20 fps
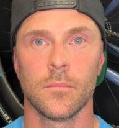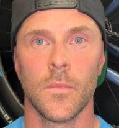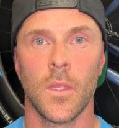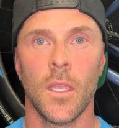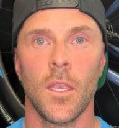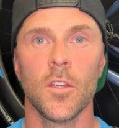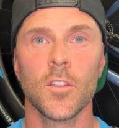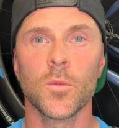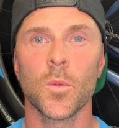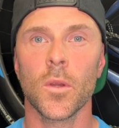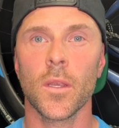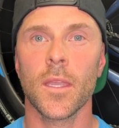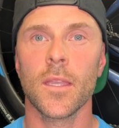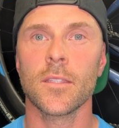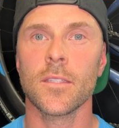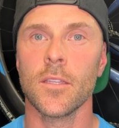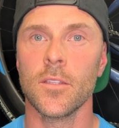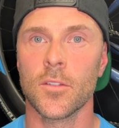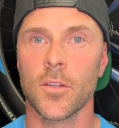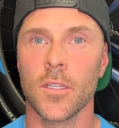Here's where it gets
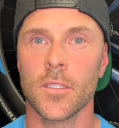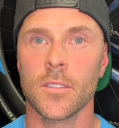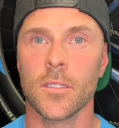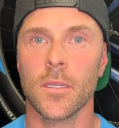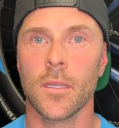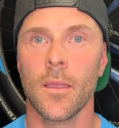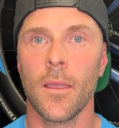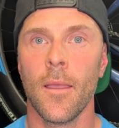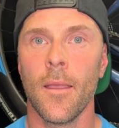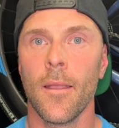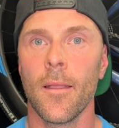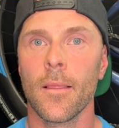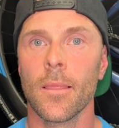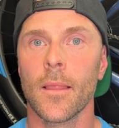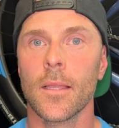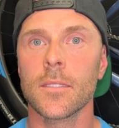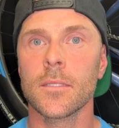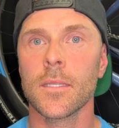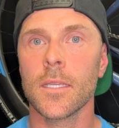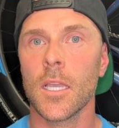interesting.
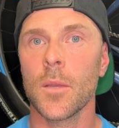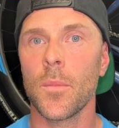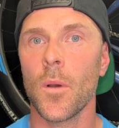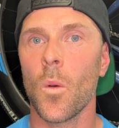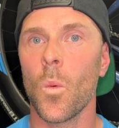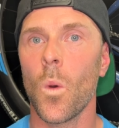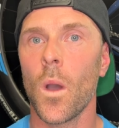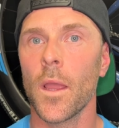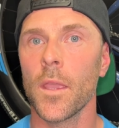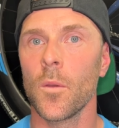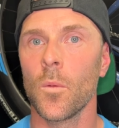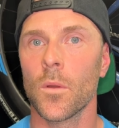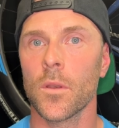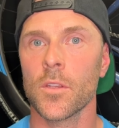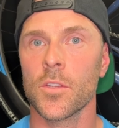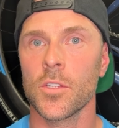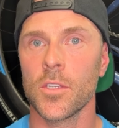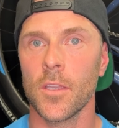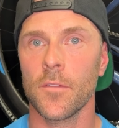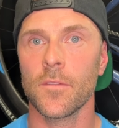Let's think about why you want to
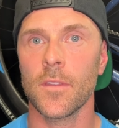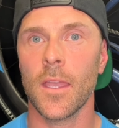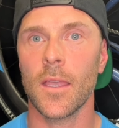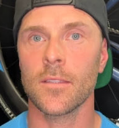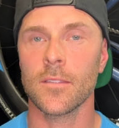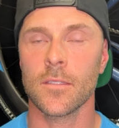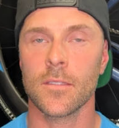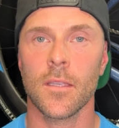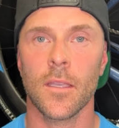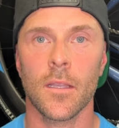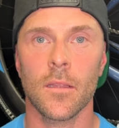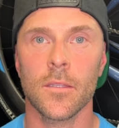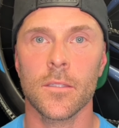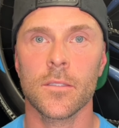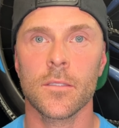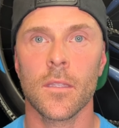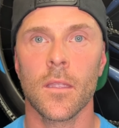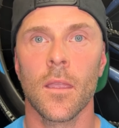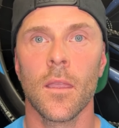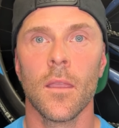shift as a
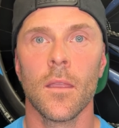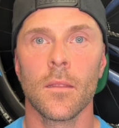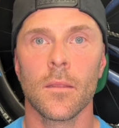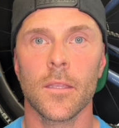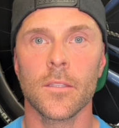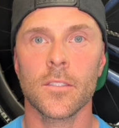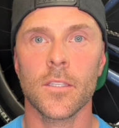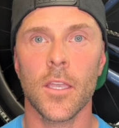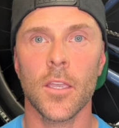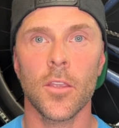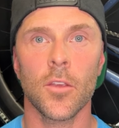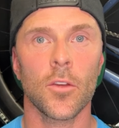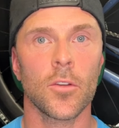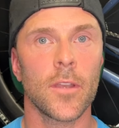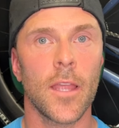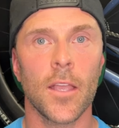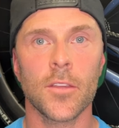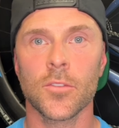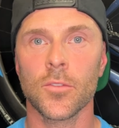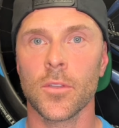cyclist. Let's say your
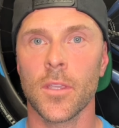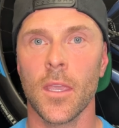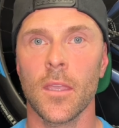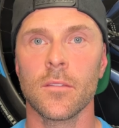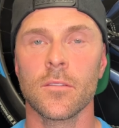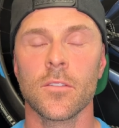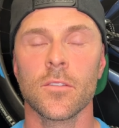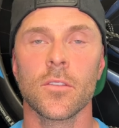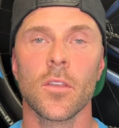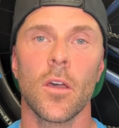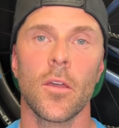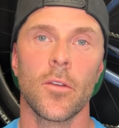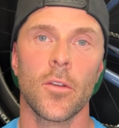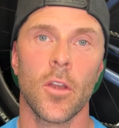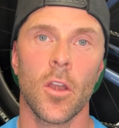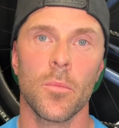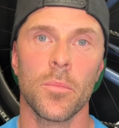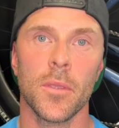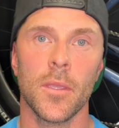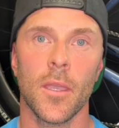natural cadence is
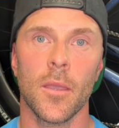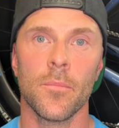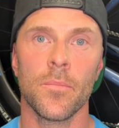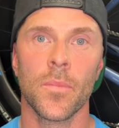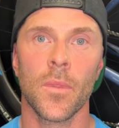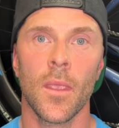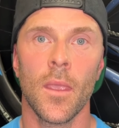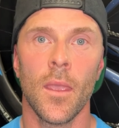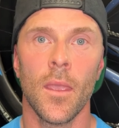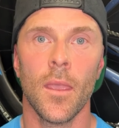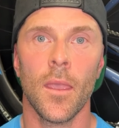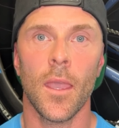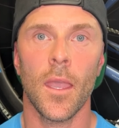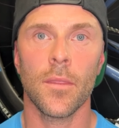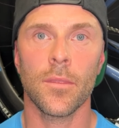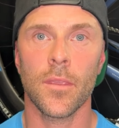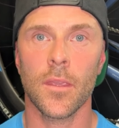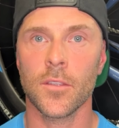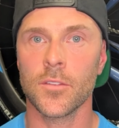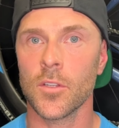100 RPM
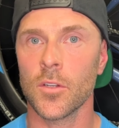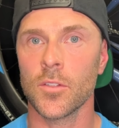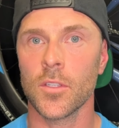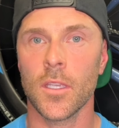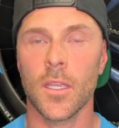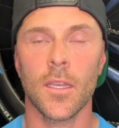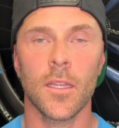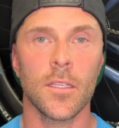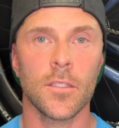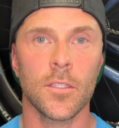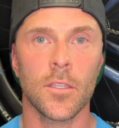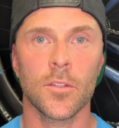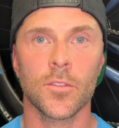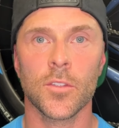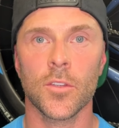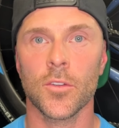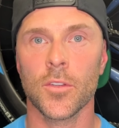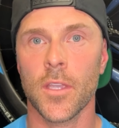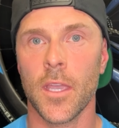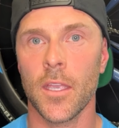and things start to get easier,
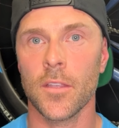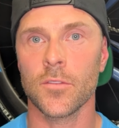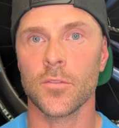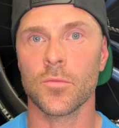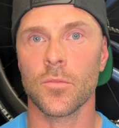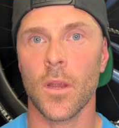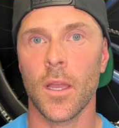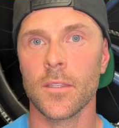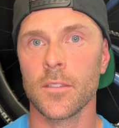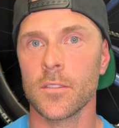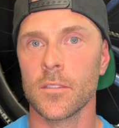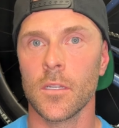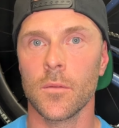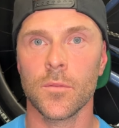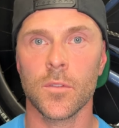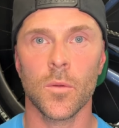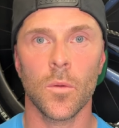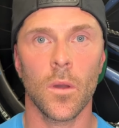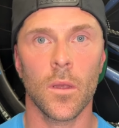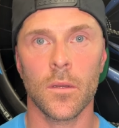so your cadence rises up
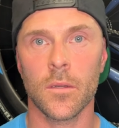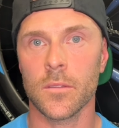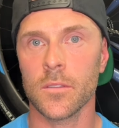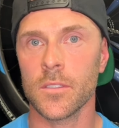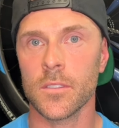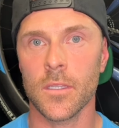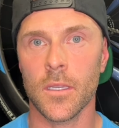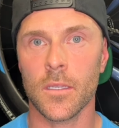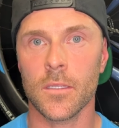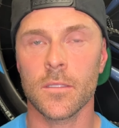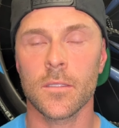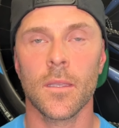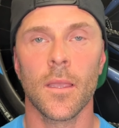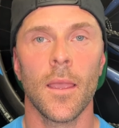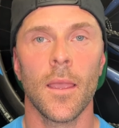to 106.